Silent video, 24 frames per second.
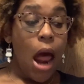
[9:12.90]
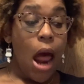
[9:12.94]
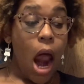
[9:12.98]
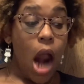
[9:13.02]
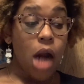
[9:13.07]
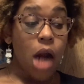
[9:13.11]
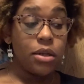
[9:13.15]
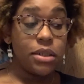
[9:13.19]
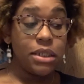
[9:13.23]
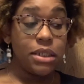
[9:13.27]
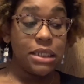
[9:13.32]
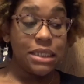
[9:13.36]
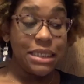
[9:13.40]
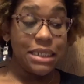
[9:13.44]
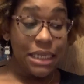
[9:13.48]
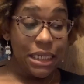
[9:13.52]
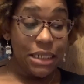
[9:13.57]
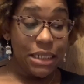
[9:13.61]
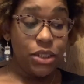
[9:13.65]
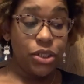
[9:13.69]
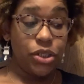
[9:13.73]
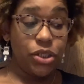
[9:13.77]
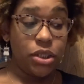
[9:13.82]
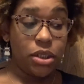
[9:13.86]
Our
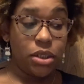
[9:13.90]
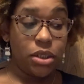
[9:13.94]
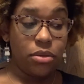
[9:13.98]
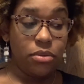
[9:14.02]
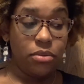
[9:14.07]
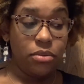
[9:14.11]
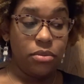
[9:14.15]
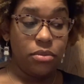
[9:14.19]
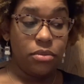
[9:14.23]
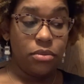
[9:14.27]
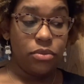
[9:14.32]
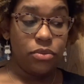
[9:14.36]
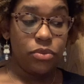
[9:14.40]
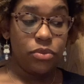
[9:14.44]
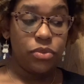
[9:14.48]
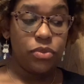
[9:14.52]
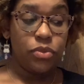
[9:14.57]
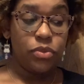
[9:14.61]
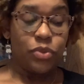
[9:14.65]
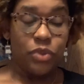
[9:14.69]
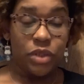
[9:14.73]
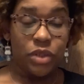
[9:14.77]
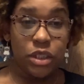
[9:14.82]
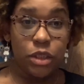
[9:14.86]
intention,
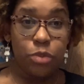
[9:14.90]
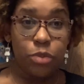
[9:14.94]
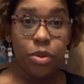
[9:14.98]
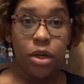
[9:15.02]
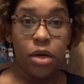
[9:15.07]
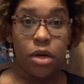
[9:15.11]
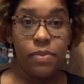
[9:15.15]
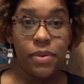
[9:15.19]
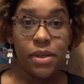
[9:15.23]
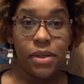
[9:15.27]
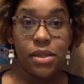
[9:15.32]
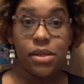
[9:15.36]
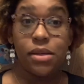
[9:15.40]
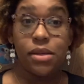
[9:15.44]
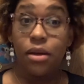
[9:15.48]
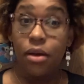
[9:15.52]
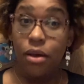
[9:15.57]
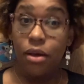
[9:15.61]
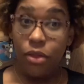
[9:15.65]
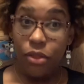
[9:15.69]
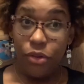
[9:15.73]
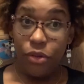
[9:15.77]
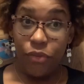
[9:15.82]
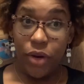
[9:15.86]
what is the purpose?
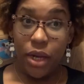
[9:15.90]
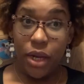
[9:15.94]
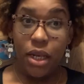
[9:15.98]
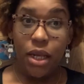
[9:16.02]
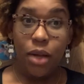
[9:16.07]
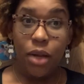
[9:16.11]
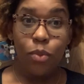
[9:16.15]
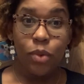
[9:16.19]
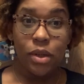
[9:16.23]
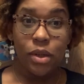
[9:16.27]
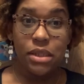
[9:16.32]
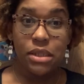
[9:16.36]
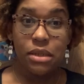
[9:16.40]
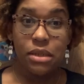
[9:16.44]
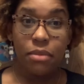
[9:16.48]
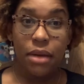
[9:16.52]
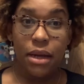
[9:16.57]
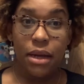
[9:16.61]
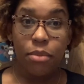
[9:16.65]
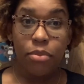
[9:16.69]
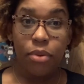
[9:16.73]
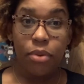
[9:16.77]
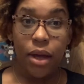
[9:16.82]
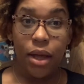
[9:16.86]
The red hen wants to
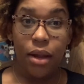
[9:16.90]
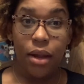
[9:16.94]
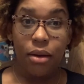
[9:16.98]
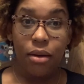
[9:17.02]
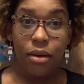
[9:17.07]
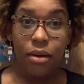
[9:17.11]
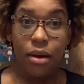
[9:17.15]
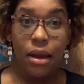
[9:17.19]
make bread.